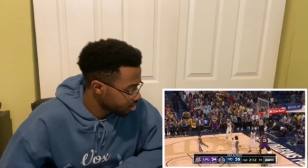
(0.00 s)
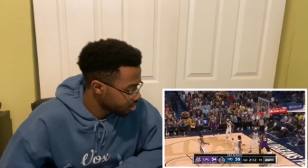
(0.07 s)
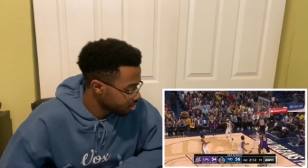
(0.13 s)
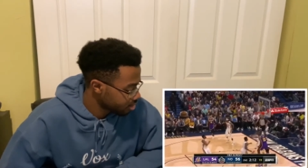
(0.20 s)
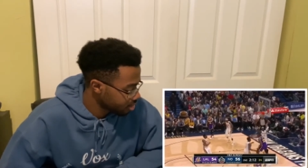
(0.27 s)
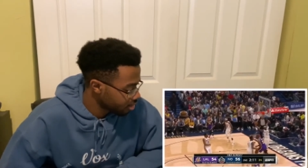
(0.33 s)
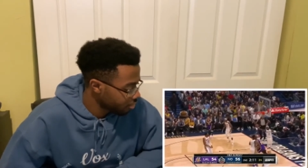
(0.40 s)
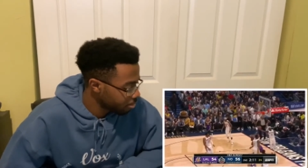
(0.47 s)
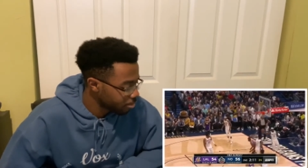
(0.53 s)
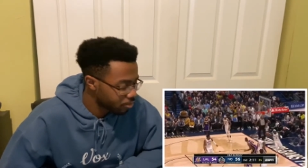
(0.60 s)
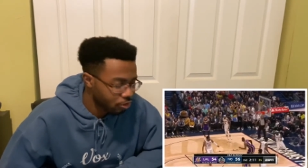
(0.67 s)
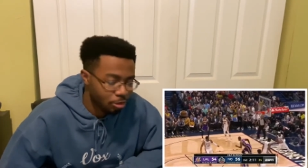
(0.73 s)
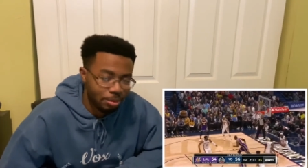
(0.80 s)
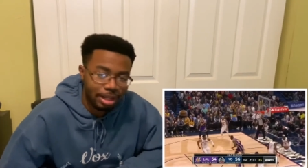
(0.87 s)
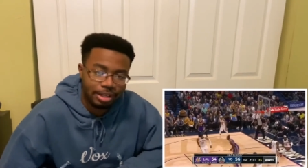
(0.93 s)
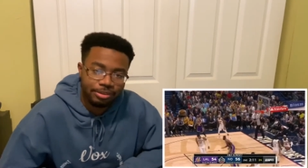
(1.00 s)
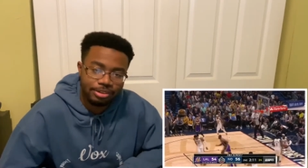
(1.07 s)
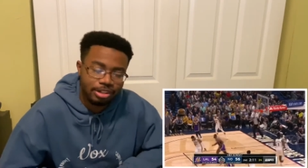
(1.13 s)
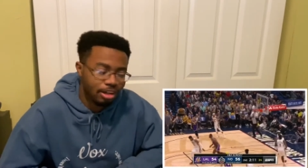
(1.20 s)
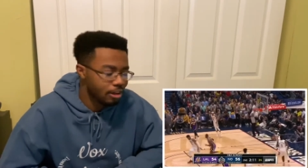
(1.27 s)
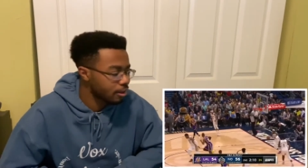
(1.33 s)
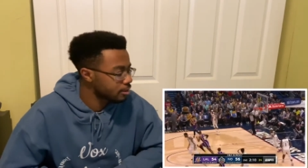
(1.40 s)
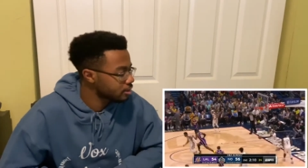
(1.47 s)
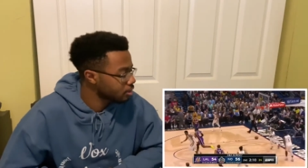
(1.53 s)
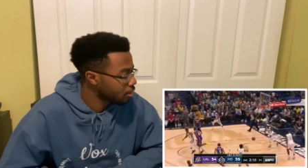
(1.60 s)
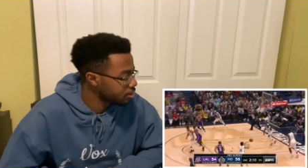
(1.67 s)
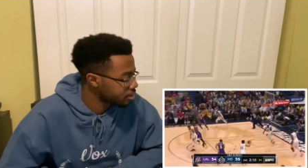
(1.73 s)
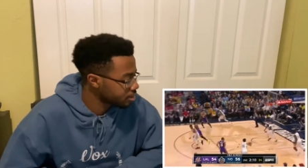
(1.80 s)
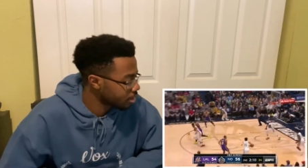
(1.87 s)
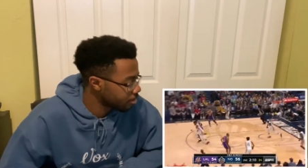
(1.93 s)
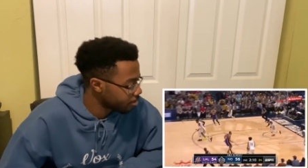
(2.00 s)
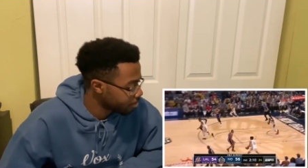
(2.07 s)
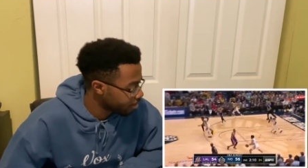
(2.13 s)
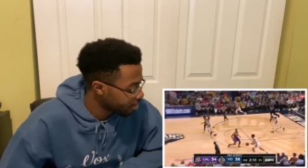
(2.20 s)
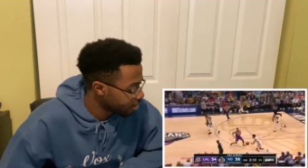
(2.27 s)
Bro, we perform like we in the All-Stars or something, man.